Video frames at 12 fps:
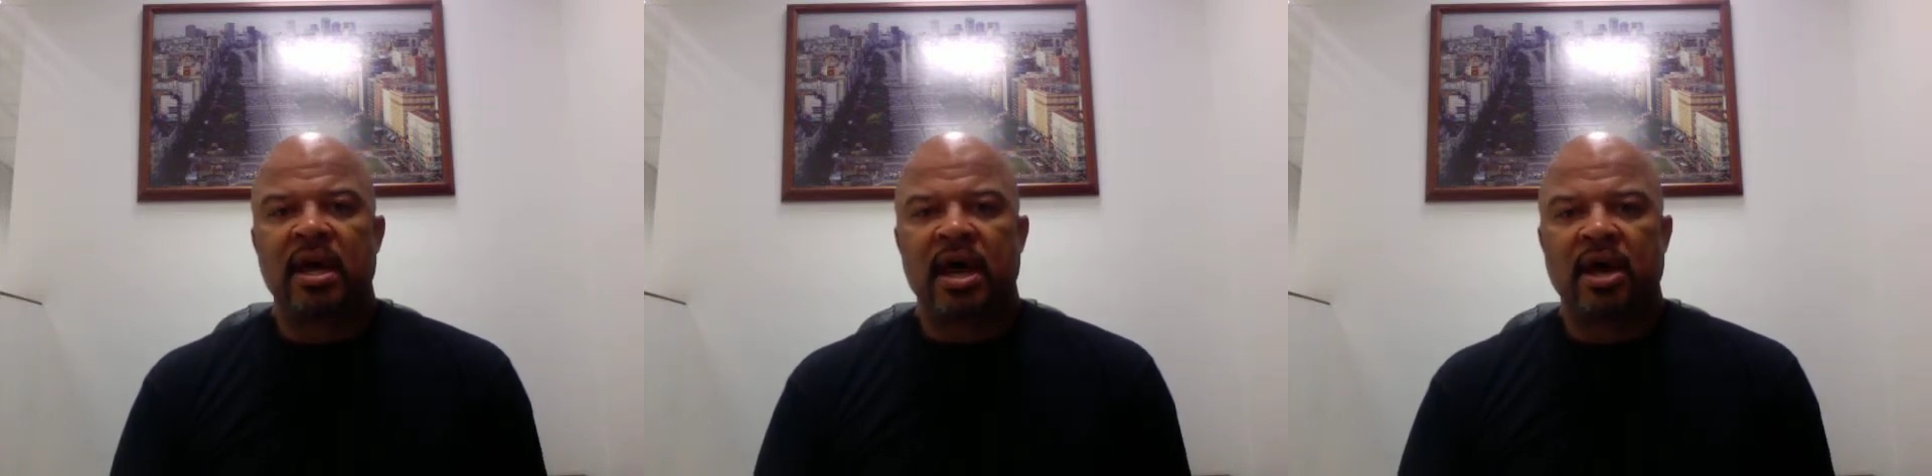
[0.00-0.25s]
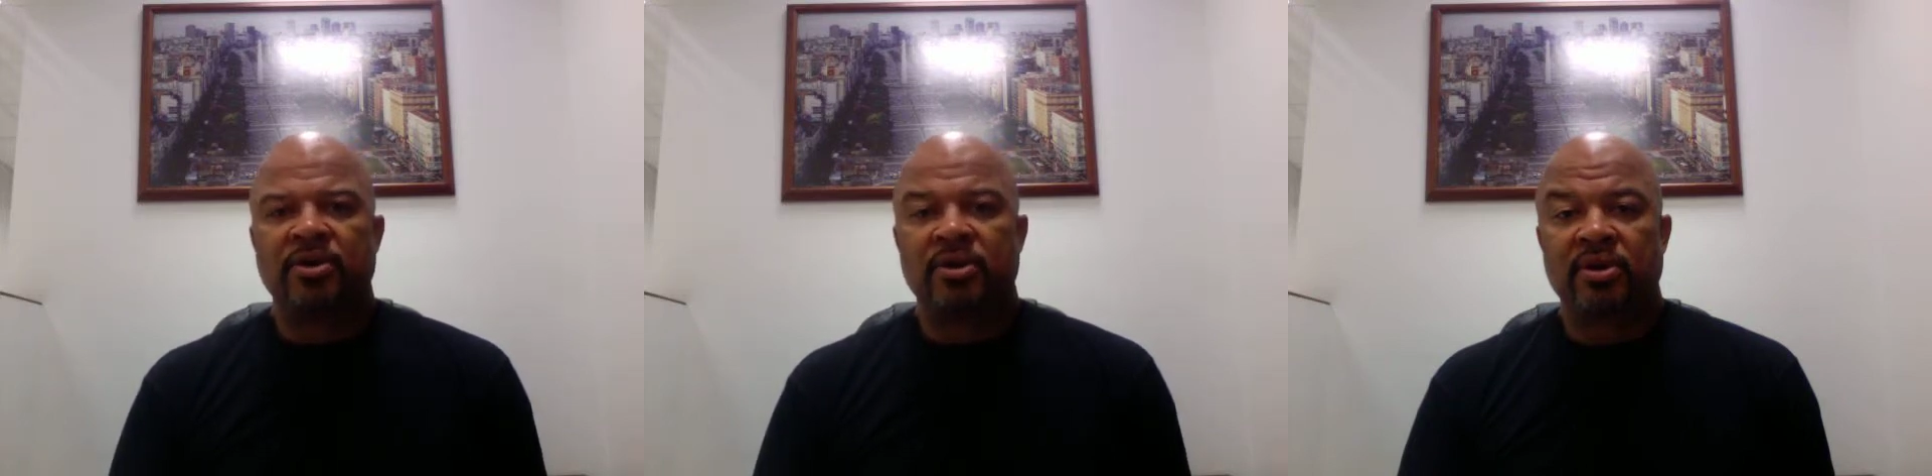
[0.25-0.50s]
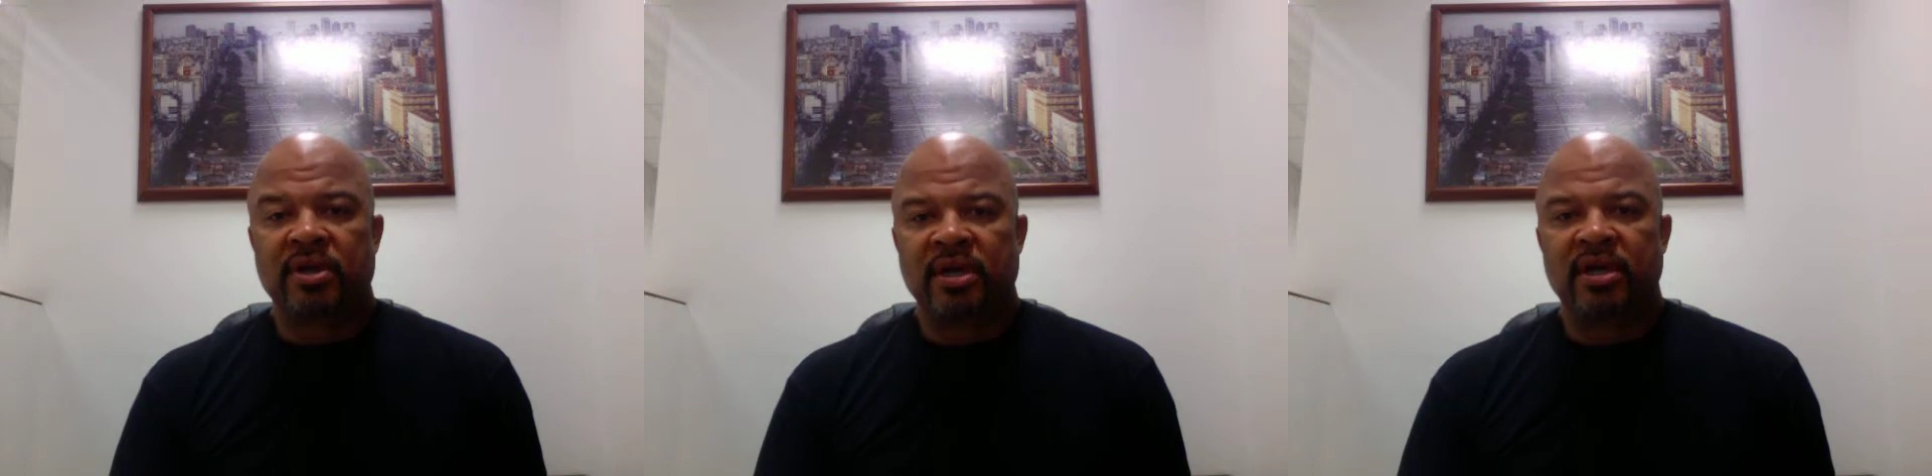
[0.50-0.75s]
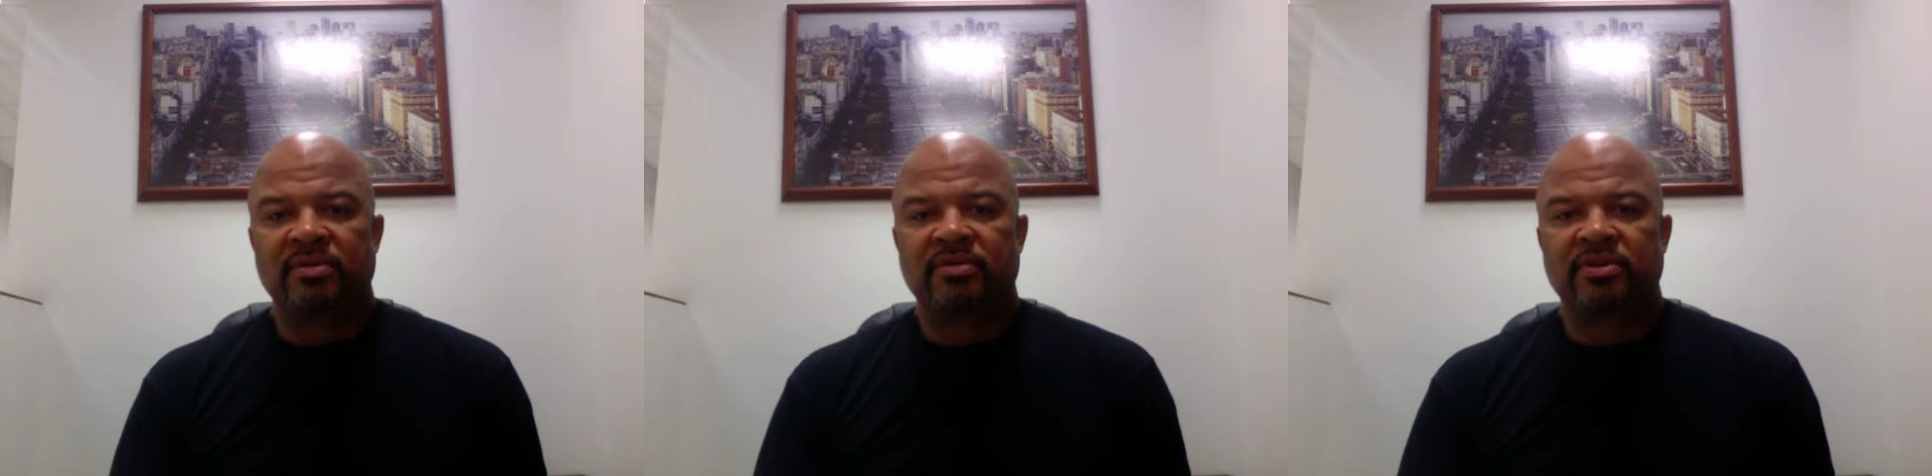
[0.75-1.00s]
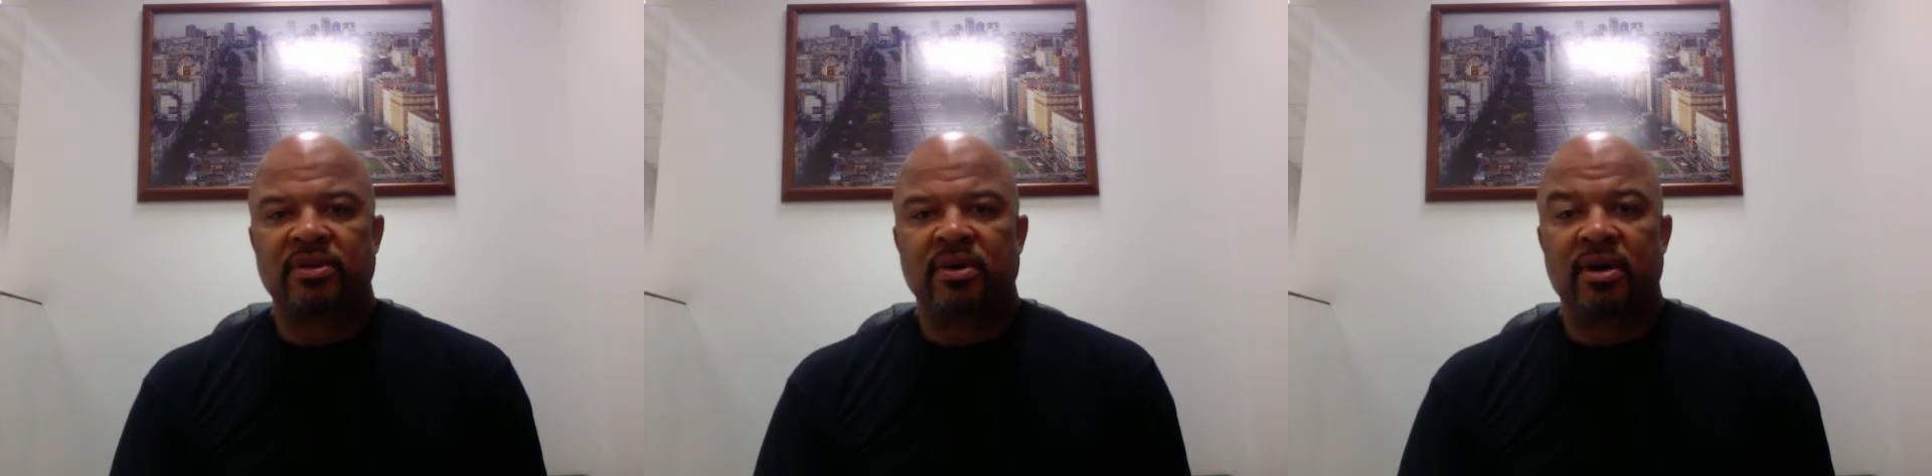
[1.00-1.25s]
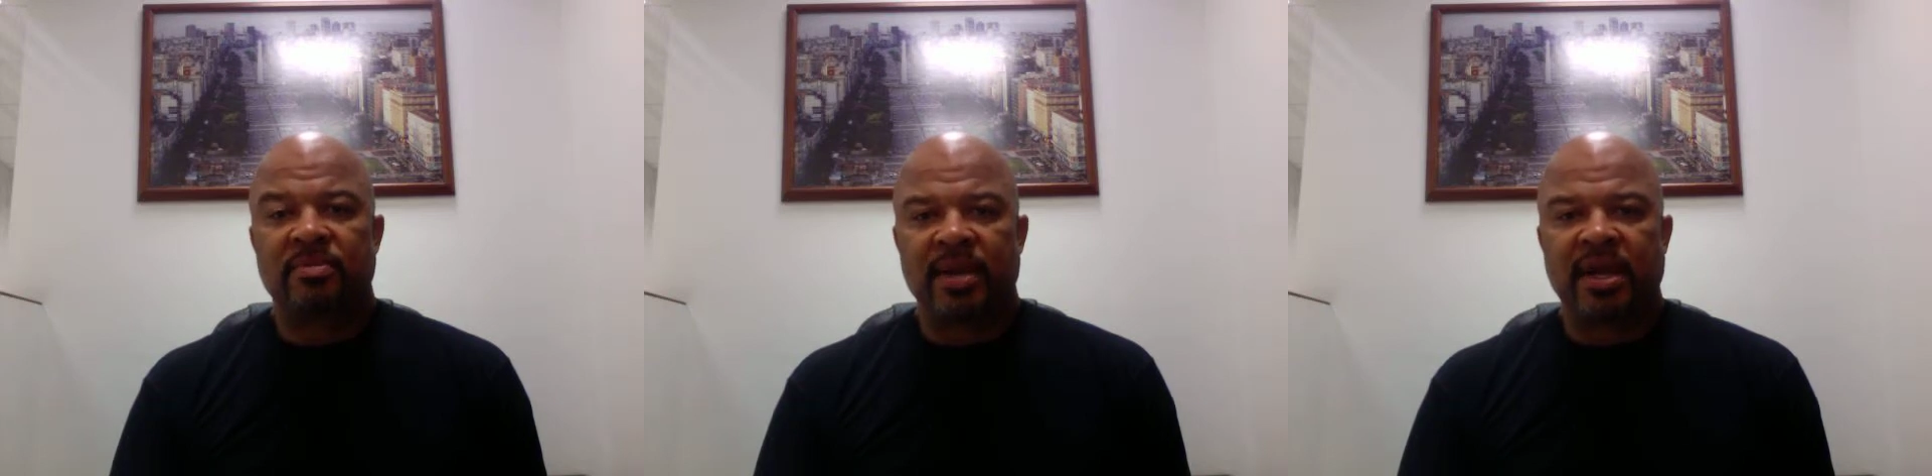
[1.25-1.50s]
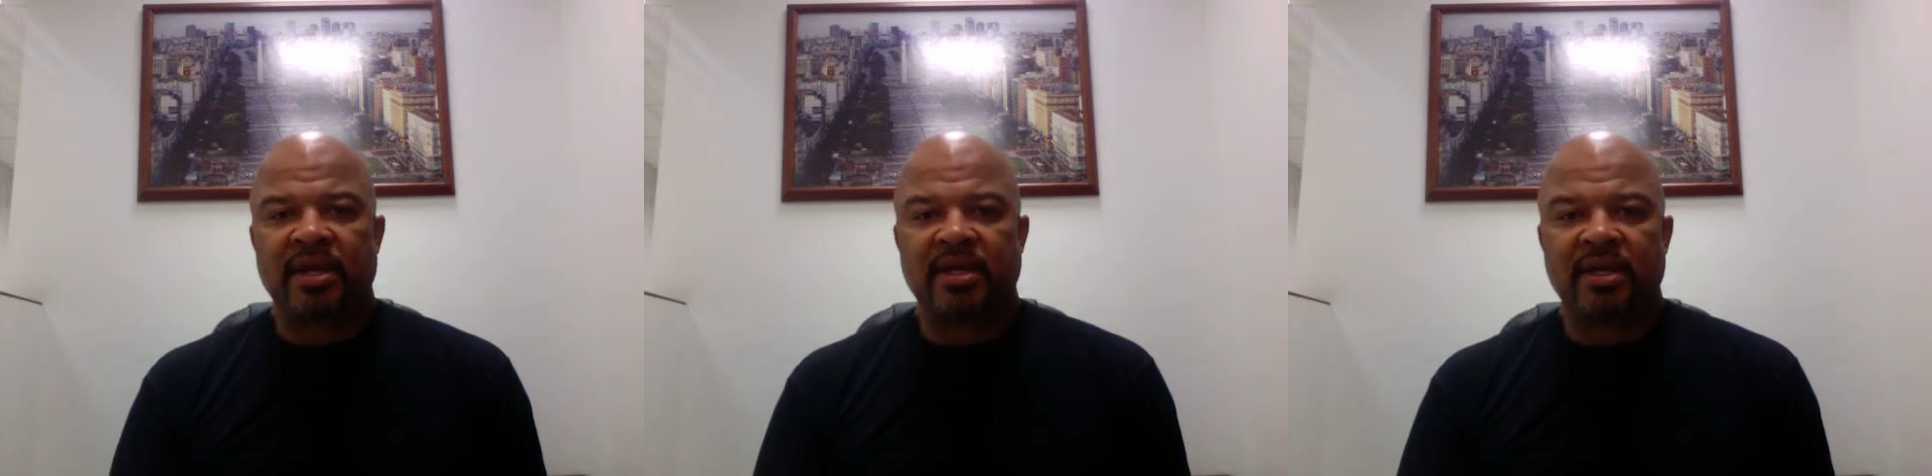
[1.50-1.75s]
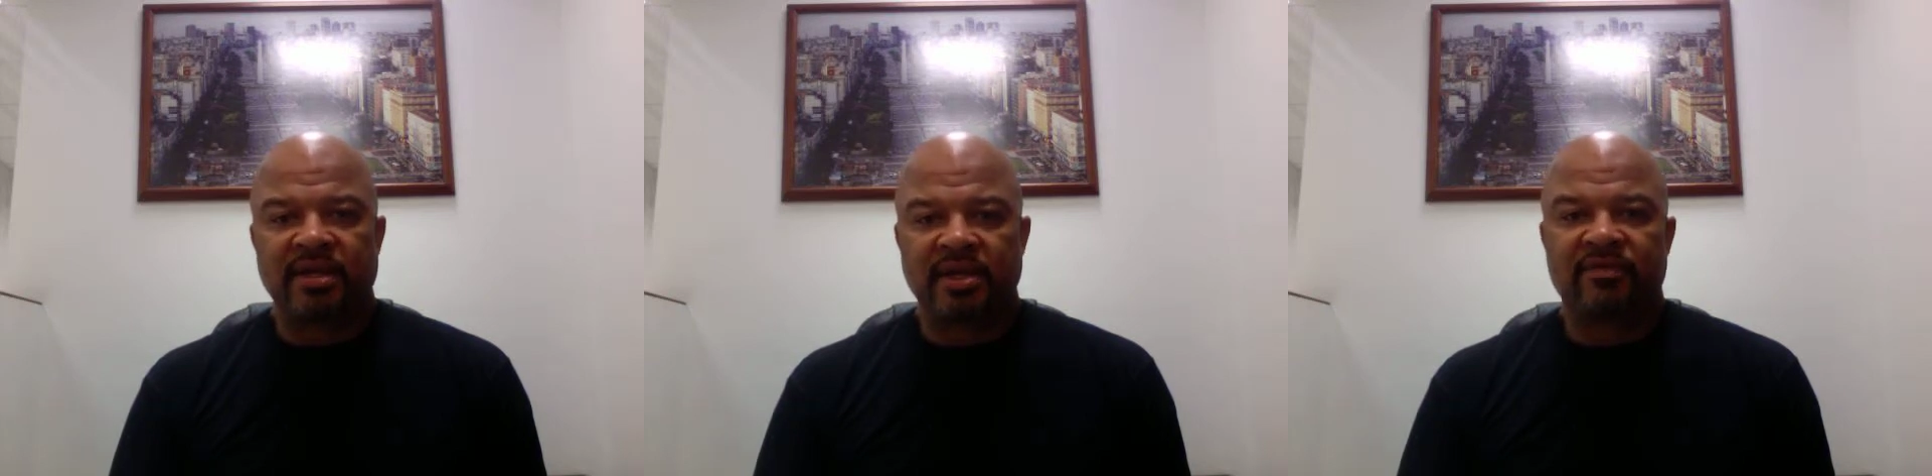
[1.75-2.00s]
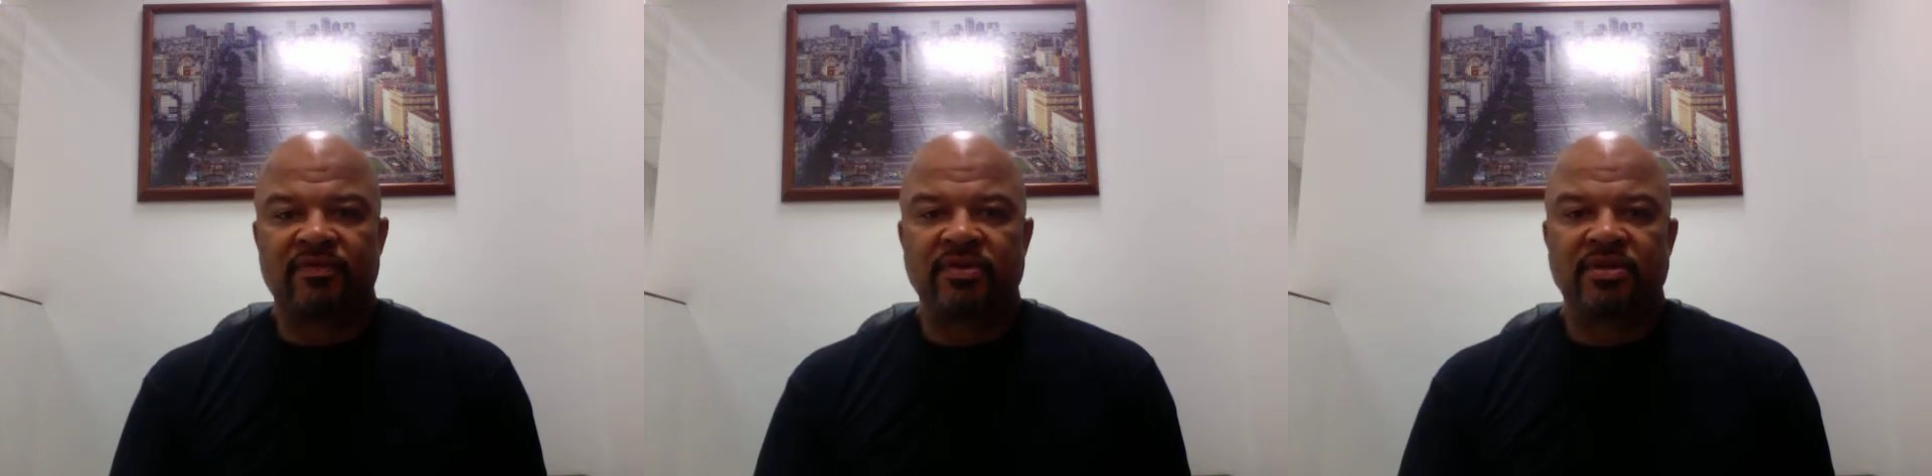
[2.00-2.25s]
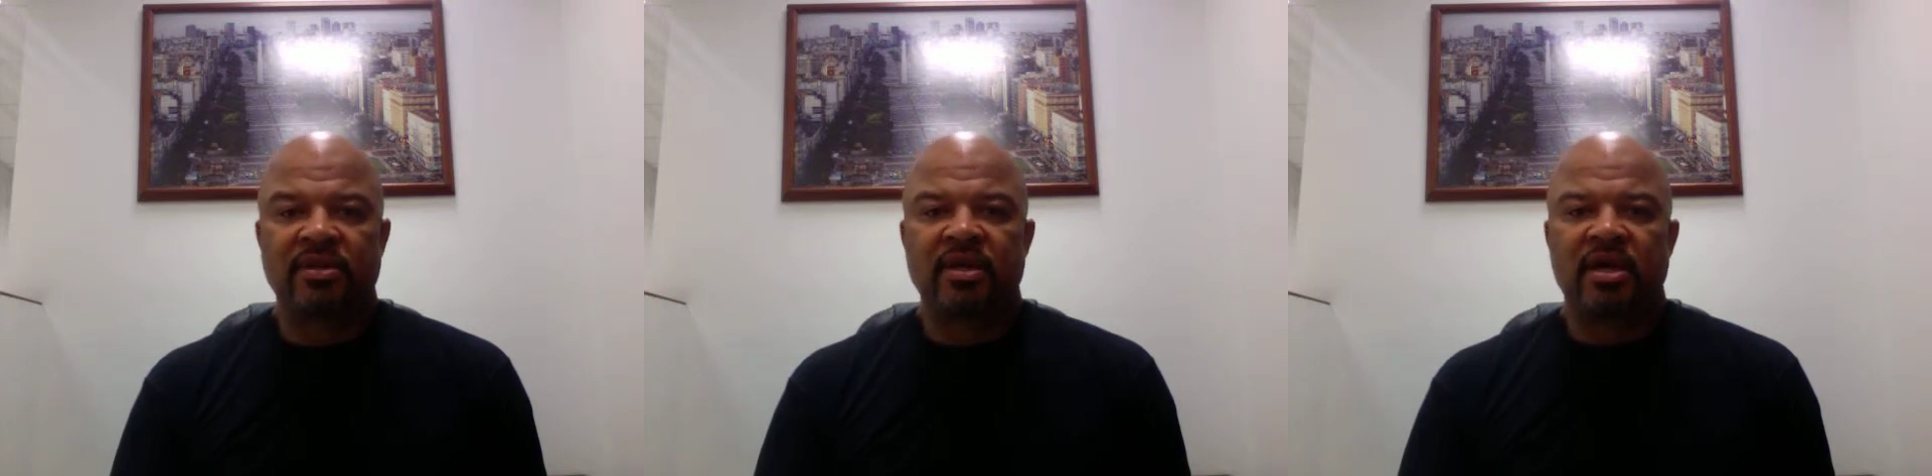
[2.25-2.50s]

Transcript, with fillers: how your gifts are making a difference